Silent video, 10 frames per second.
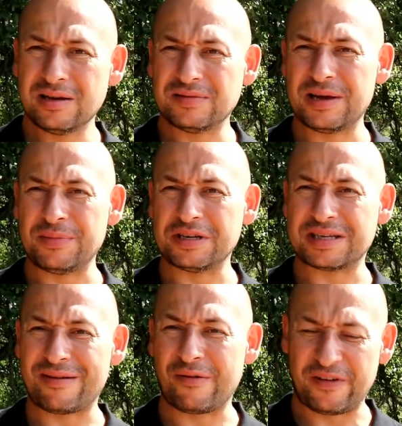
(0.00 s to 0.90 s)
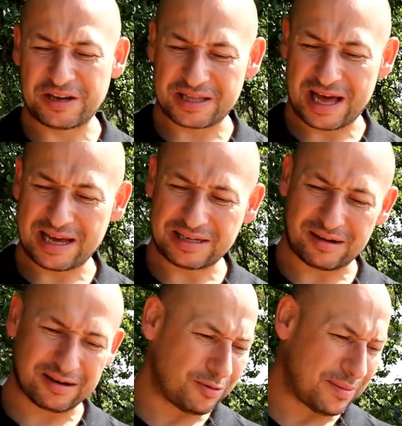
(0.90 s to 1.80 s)
you see me just have a fish there, so
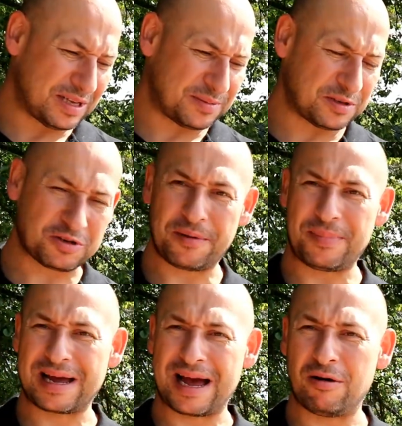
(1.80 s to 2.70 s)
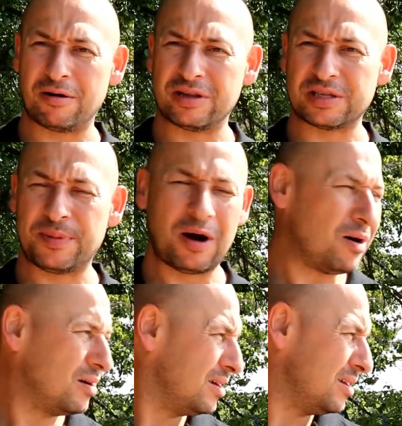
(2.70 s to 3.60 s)
I'm going to whip this straight back out onto the
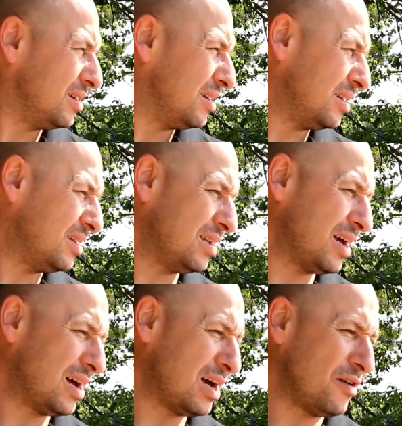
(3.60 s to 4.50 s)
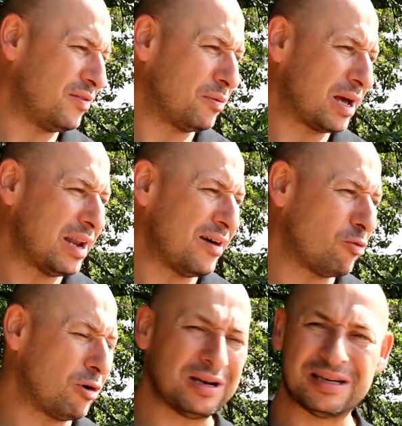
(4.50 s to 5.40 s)
spot, and hopefully we'll get another one.